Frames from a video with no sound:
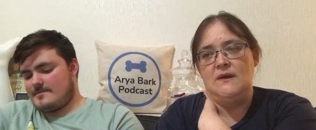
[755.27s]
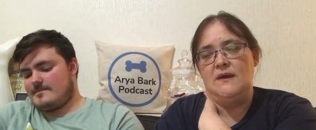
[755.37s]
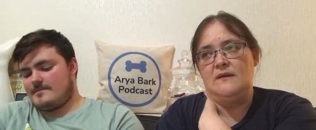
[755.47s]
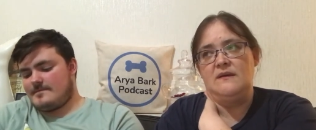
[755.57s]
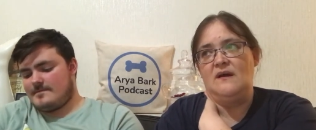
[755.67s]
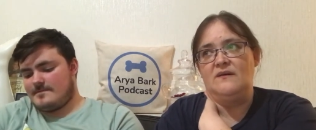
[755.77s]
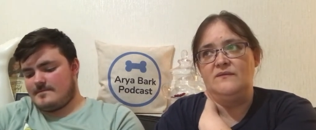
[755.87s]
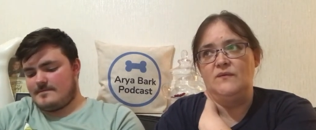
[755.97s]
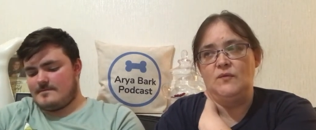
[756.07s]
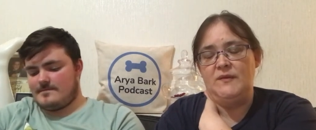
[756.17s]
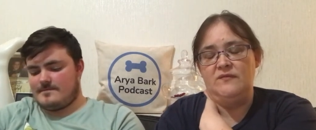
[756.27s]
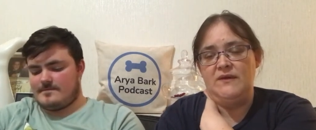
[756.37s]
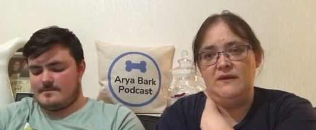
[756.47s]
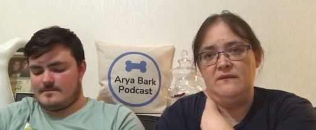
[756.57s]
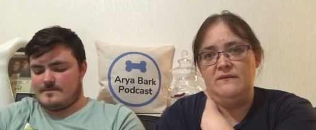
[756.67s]
Speaker 1: yeah. and I've not been
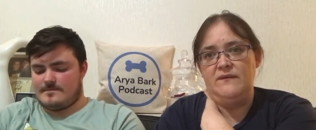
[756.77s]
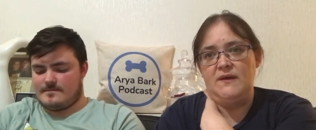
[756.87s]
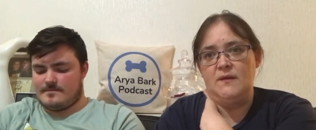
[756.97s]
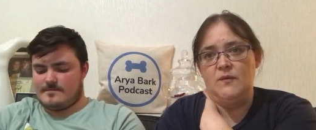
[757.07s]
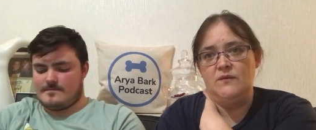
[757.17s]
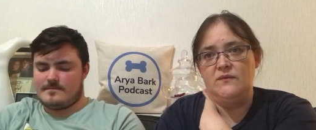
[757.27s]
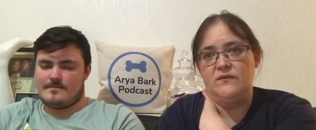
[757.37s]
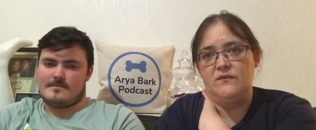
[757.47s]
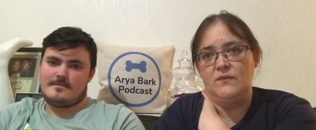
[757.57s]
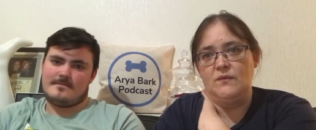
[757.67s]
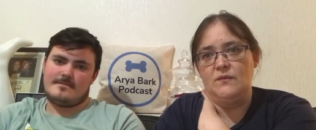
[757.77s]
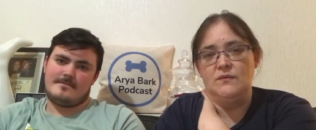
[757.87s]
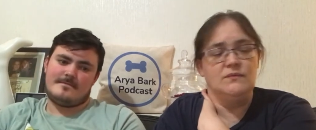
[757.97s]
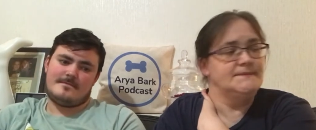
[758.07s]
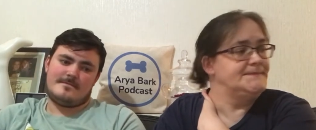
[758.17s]
right for a commute,
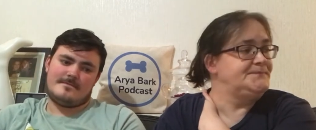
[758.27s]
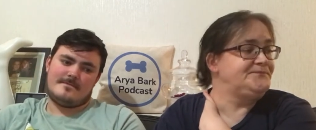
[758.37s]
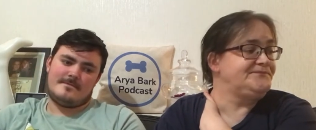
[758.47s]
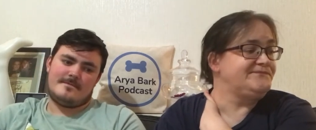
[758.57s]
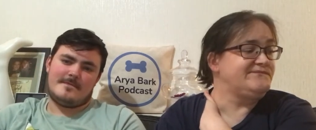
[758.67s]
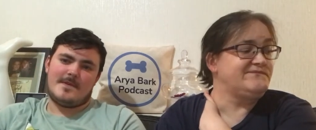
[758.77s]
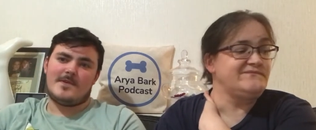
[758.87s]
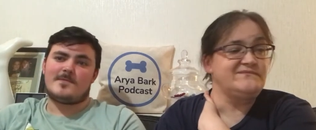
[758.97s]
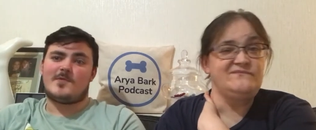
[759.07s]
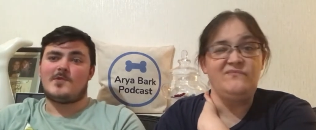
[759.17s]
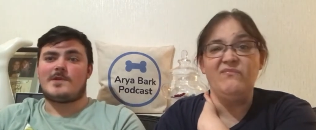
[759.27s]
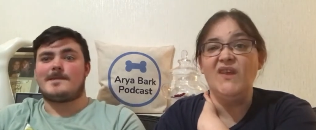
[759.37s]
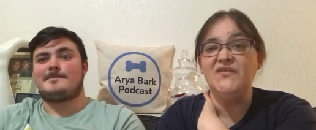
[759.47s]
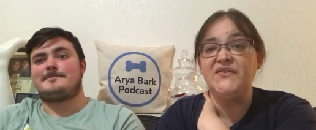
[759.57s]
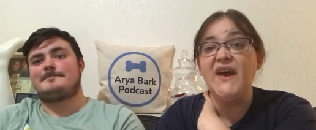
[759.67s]
so.
Speaker 2: You're
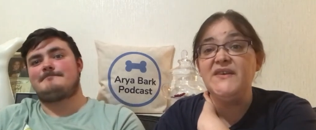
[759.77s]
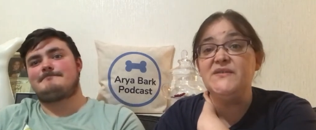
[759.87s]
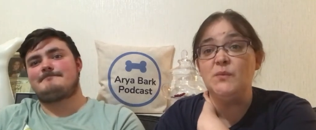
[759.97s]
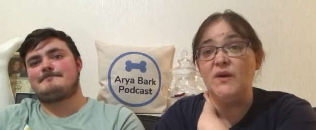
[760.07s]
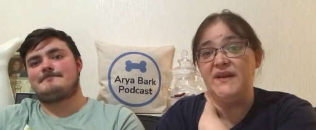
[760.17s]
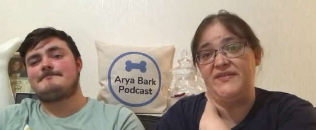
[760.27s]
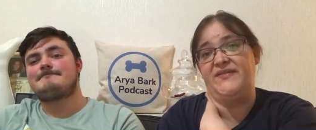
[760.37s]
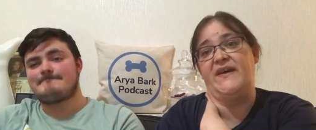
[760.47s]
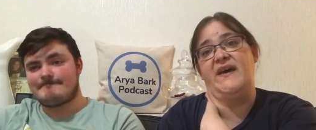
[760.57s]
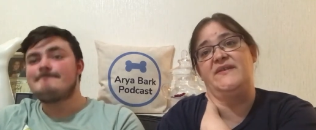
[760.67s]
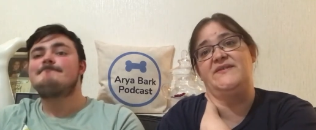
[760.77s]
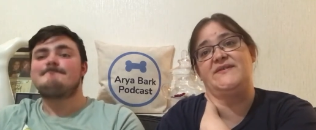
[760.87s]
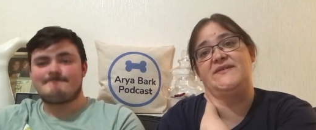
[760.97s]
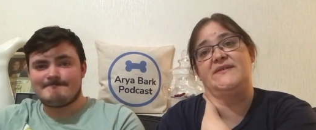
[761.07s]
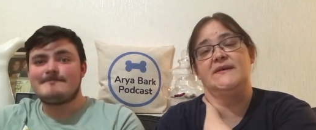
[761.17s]
broken.
Speaker 1: Tis what it
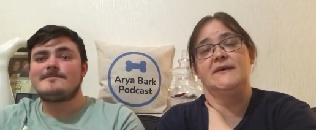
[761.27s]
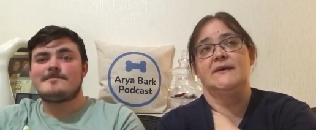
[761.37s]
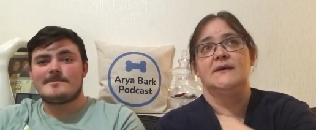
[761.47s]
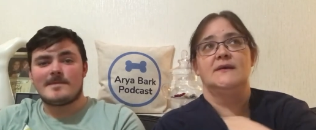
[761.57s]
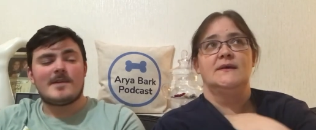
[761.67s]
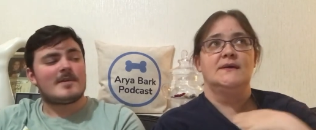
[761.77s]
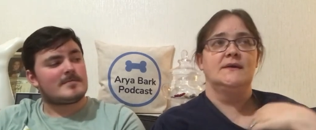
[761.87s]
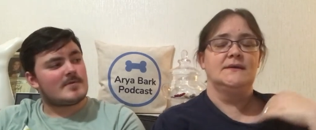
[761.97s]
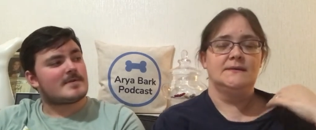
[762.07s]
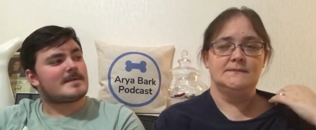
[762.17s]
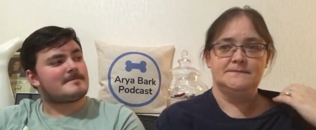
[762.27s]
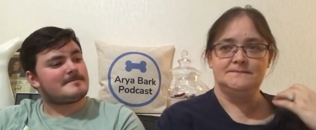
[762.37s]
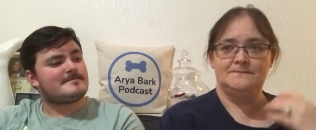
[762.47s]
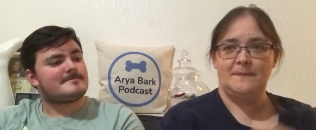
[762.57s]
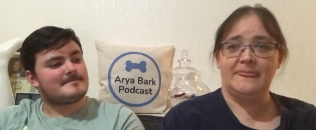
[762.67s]
tis.
Speaker 2: You are
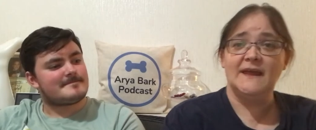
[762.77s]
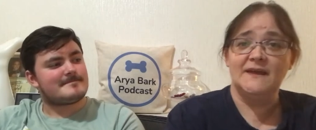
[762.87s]
broken.
Speaker 1: And